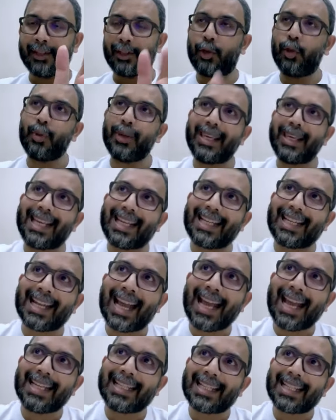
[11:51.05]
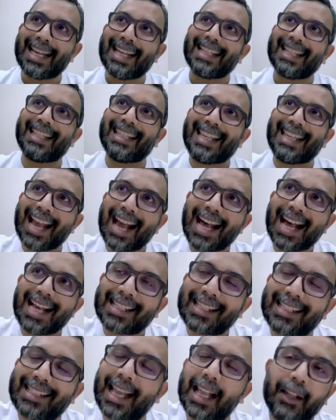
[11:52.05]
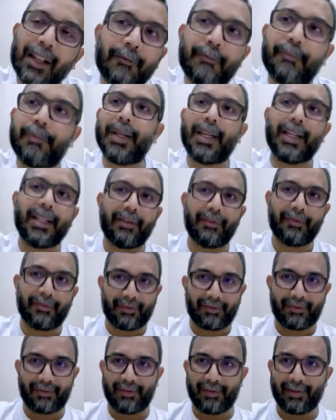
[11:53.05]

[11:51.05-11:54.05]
to ignite their self-belief,